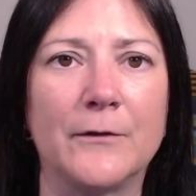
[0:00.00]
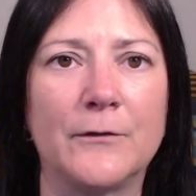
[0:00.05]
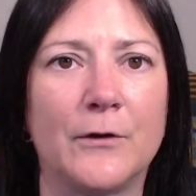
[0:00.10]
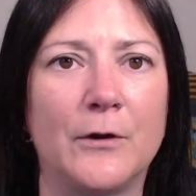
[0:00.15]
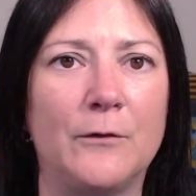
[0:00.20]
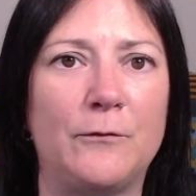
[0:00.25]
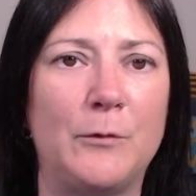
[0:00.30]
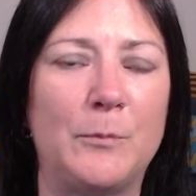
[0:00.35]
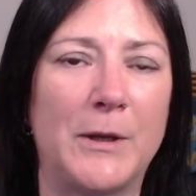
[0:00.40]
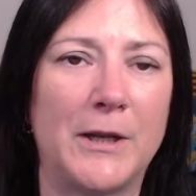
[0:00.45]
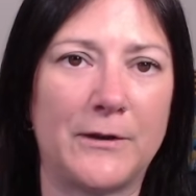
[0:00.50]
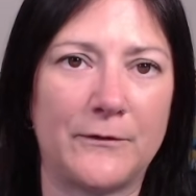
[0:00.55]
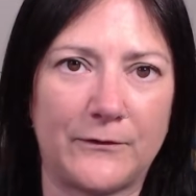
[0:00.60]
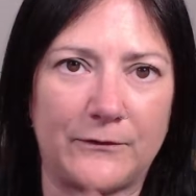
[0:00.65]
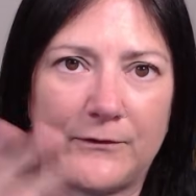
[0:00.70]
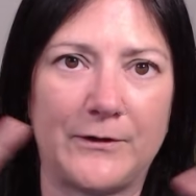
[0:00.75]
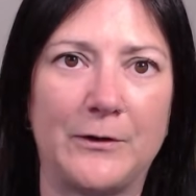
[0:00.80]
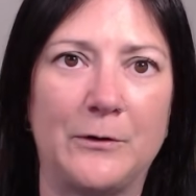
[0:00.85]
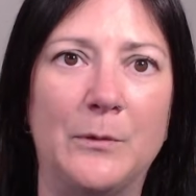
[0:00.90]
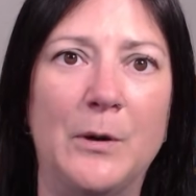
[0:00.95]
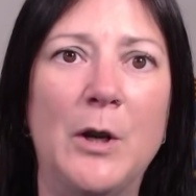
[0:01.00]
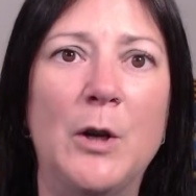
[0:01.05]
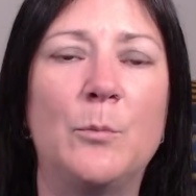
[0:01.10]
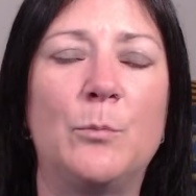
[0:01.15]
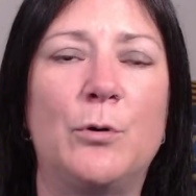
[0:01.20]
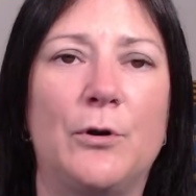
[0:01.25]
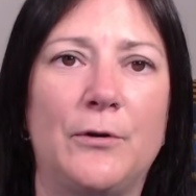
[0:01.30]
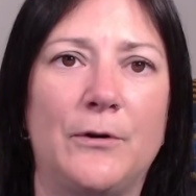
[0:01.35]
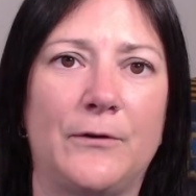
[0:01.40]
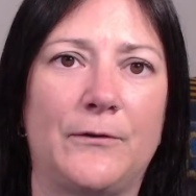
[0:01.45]
So if you plan to sell
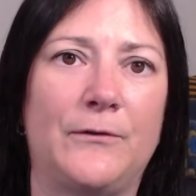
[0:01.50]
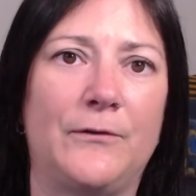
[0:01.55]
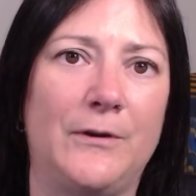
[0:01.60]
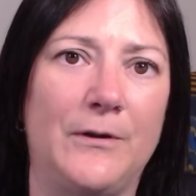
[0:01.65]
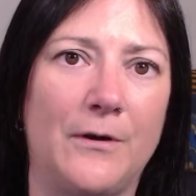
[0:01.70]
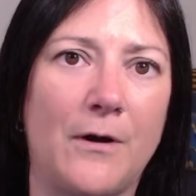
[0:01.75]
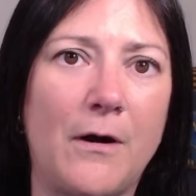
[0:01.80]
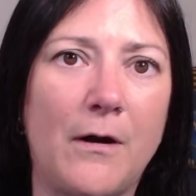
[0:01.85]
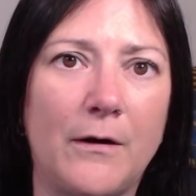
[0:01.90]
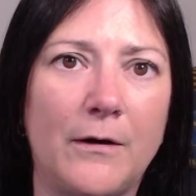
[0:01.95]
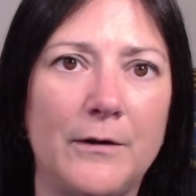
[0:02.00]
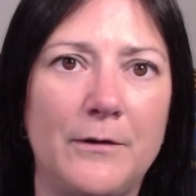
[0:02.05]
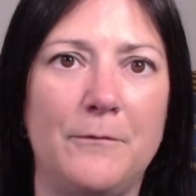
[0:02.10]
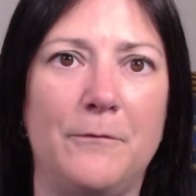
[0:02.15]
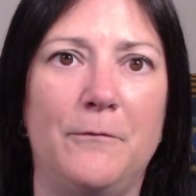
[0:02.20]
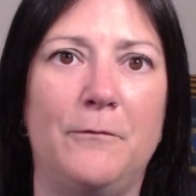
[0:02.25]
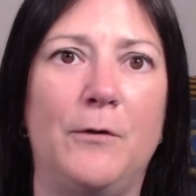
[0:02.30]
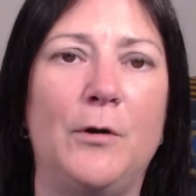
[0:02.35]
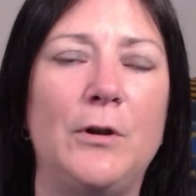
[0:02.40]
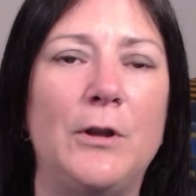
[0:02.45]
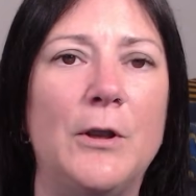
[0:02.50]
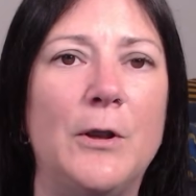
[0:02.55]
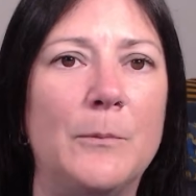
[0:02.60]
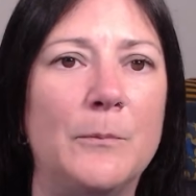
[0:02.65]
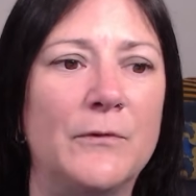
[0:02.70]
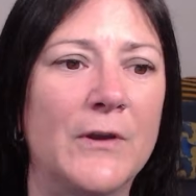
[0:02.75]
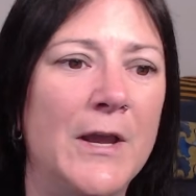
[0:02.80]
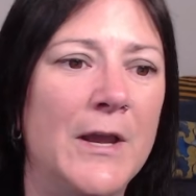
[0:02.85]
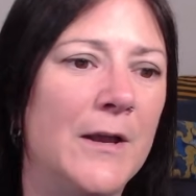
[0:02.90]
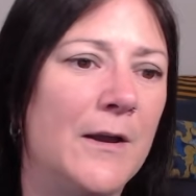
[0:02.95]
products in high
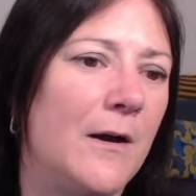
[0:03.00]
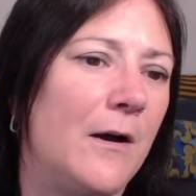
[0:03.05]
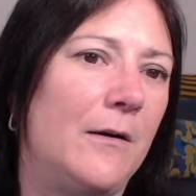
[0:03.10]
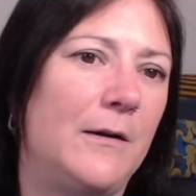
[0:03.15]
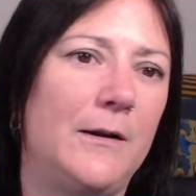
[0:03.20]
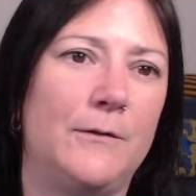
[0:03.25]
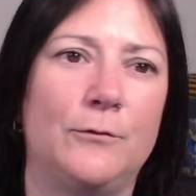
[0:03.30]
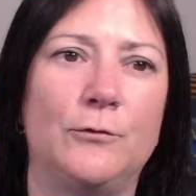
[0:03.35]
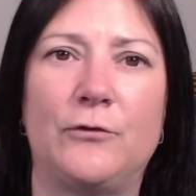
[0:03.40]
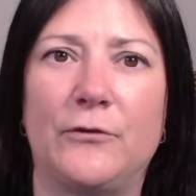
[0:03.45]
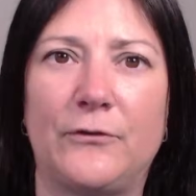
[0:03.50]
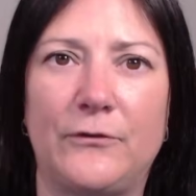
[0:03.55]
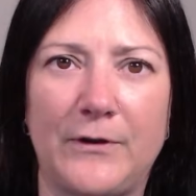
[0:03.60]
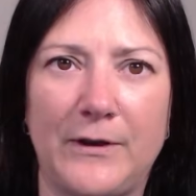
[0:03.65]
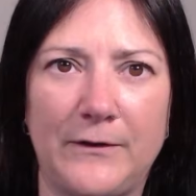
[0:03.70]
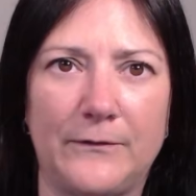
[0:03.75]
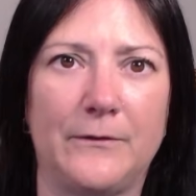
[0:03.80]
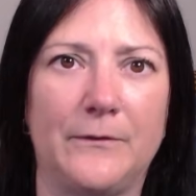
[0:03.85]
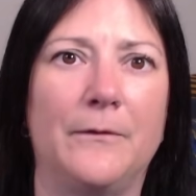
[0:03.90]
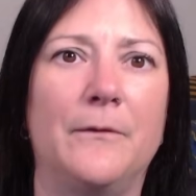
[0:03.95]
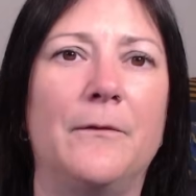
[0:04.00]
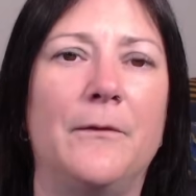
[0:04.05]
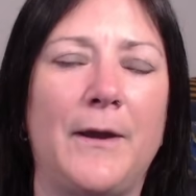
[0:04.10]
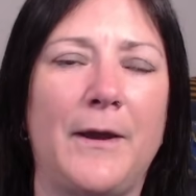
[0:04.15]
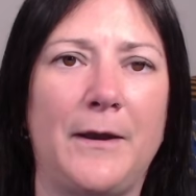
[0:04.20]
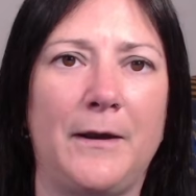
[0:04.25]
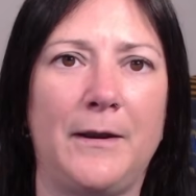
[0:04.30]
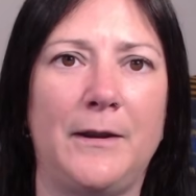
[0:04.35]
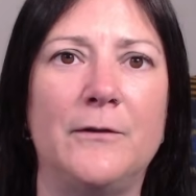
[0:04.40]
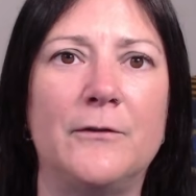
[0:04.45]
volumes, GoHighLevel just isn't
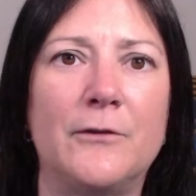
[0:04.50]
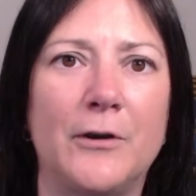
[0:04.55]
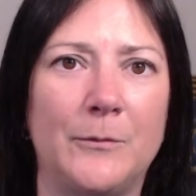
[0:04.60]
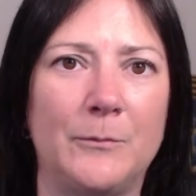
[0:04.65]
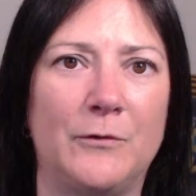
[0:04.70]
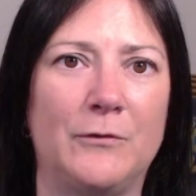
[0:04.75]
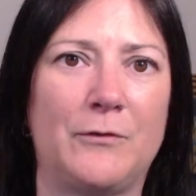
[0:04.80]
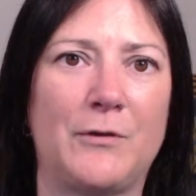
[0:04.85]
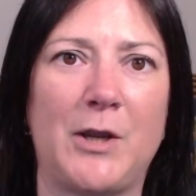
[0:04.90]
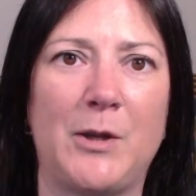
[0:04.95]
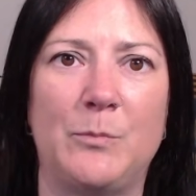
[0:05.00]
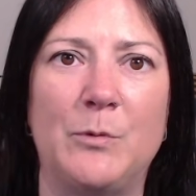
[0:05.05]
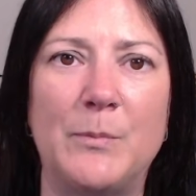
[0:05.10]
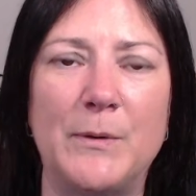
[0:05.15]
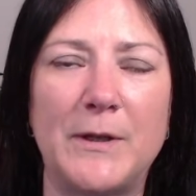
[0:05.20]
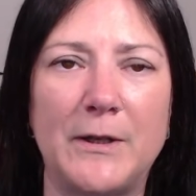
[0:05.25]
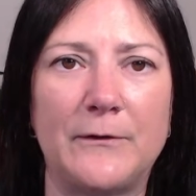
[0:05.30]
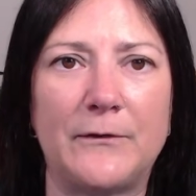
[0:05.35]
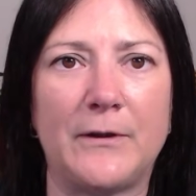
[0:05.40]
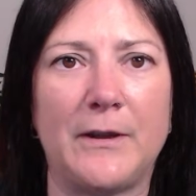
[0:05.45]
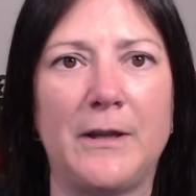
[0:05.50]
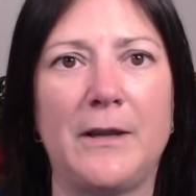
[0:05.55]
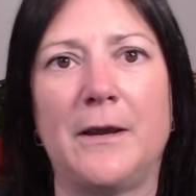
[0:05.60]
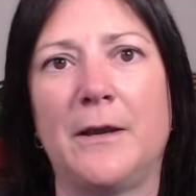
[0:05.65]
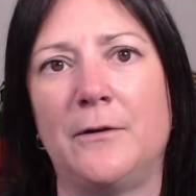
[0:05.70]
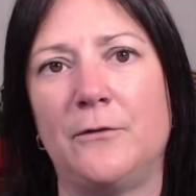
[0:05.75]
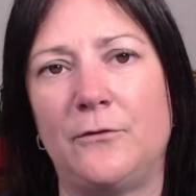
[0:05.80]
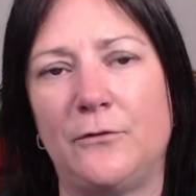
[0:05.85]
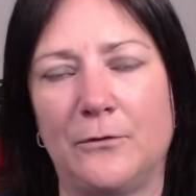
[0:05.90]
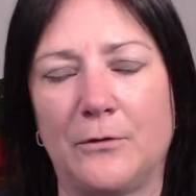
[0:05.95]
there in terms of capability,
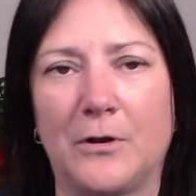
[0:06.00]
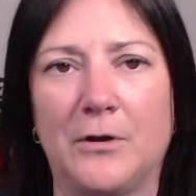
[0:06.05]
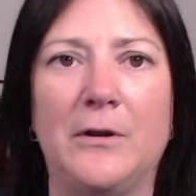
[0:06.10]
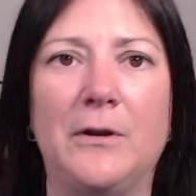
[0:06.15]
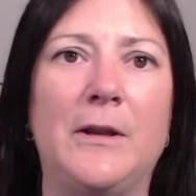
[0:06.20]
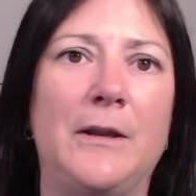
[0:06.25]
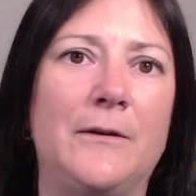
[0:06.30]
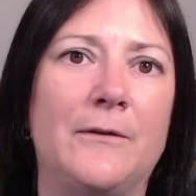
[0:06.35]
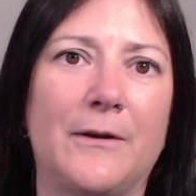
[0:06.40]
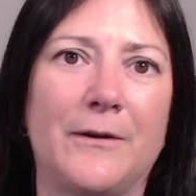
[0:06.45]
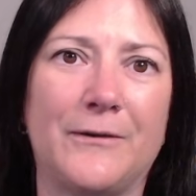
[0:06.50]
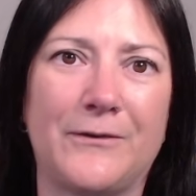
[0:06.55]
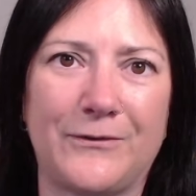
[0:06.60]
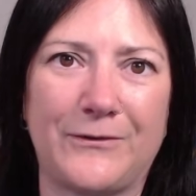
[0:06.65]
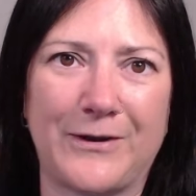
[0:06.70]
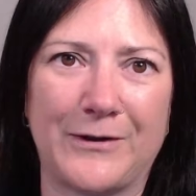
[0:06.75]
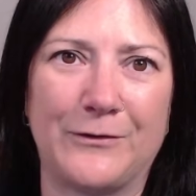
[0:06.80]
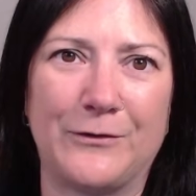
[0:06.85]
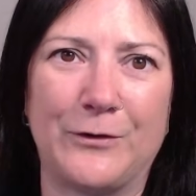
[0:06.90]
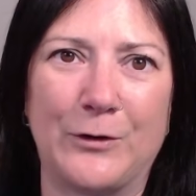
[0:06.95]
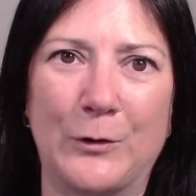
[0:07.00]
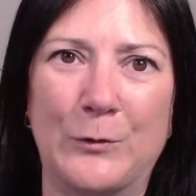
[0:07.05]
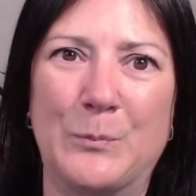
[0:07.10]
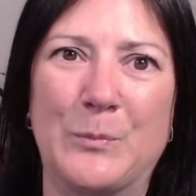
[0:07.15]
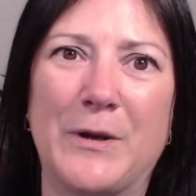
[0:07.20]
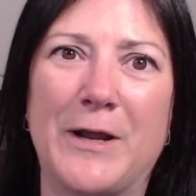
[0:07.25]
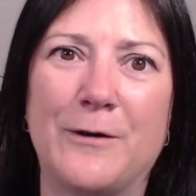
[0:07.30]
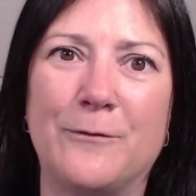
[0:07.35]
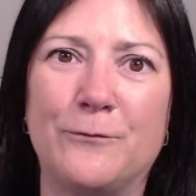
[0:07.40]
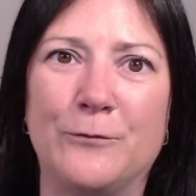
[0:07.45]
and you're going to need a
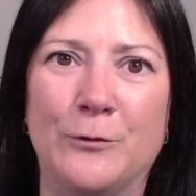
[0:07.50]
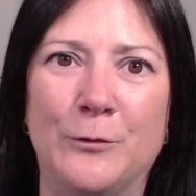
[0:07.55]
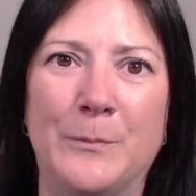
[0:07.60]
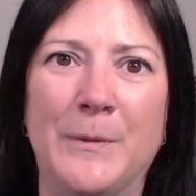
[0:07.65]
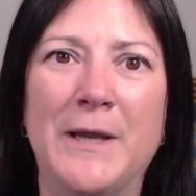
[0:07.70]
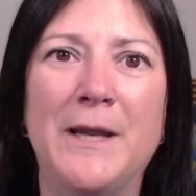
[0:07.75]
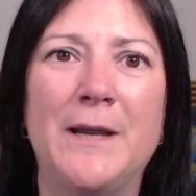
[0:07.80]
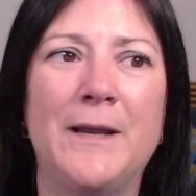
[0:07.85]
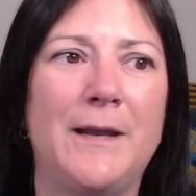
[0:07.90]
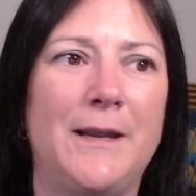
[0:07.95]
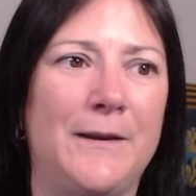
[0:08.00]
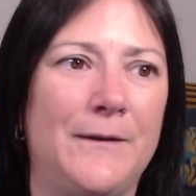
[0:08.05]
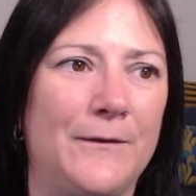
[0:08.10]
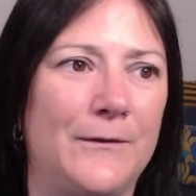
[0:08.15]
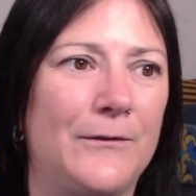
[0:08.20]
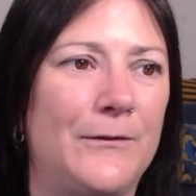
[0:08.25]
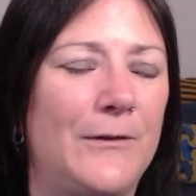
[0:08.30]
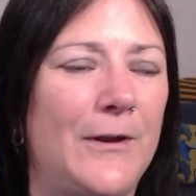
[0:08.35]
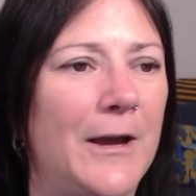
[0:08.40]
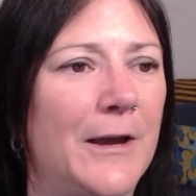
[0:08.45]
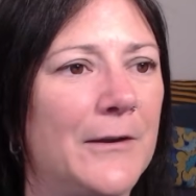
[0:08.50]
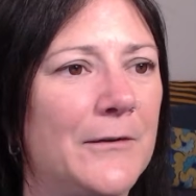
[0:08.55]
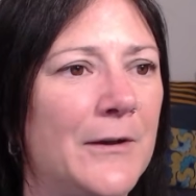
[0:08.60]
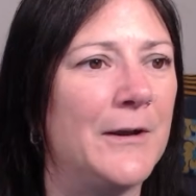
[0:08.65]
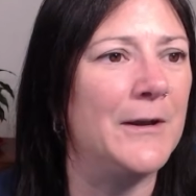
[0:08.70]
standalone platform instead.